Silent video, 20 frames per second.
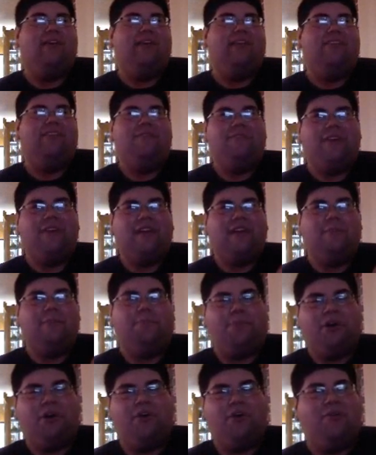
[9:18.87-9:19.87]
They're
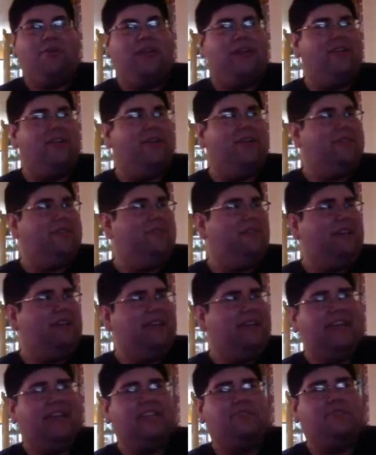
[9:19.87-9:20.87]
fucking bone. Hell, in
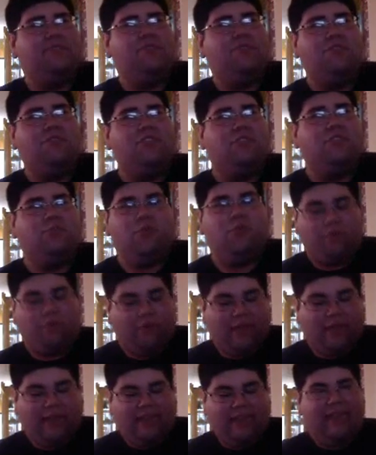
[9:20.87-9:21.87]
fucking X-Men Origins
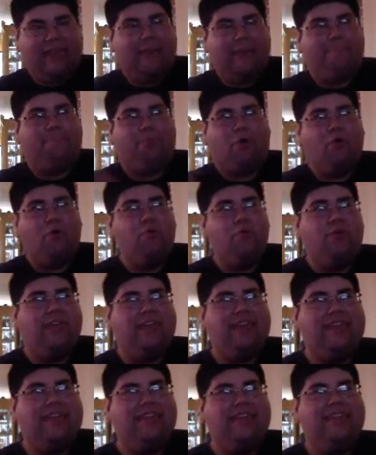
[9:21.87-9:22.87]
Wolverine, they got
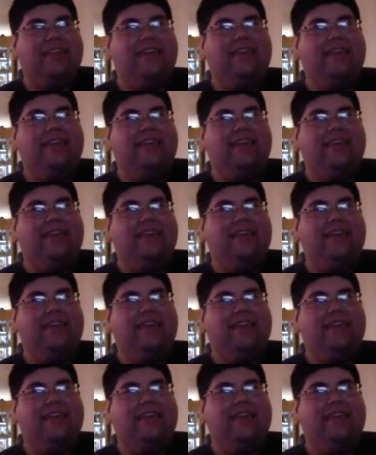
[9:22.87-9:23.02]
broken.